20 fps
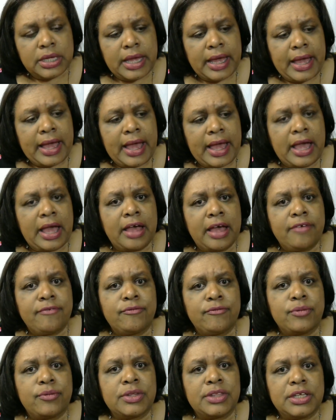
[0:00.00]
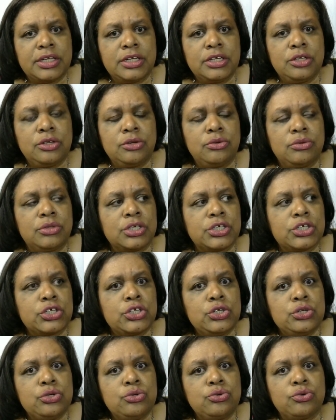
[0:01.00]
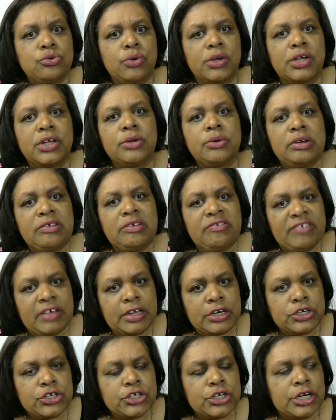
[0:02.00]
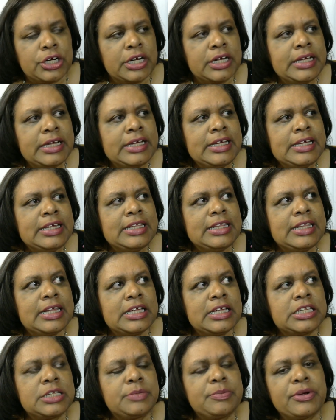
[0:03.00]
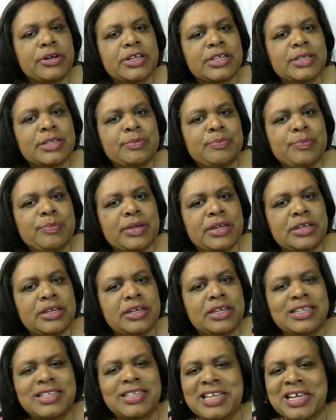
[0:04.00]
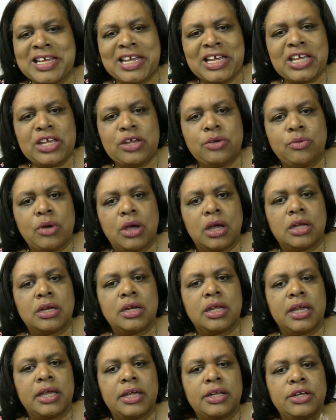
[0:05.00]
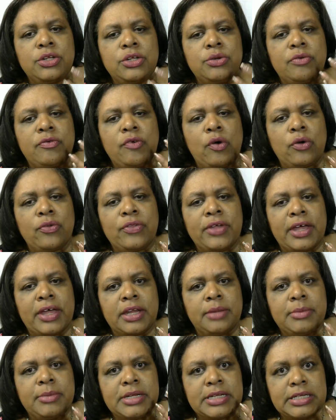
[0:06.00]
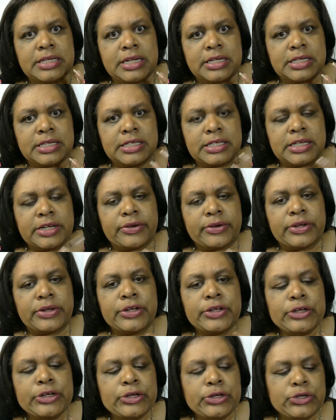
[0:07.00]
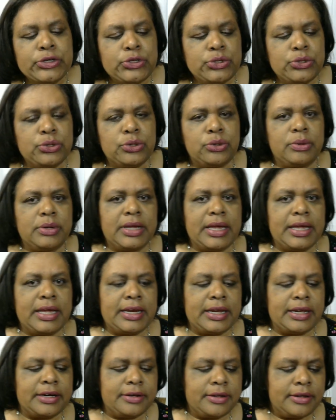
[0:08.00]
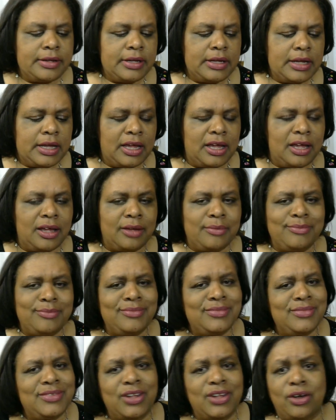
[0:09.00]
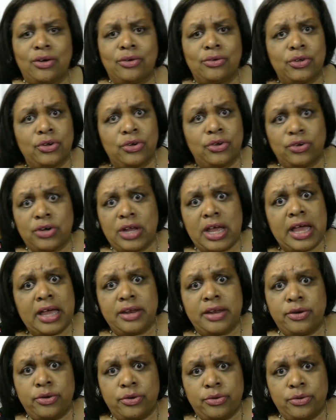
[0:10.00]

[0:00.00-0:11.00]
have within you this new, great new adventure that Spirit has been taking you on, and you have all the elements necessary to create it. Um, now, you're not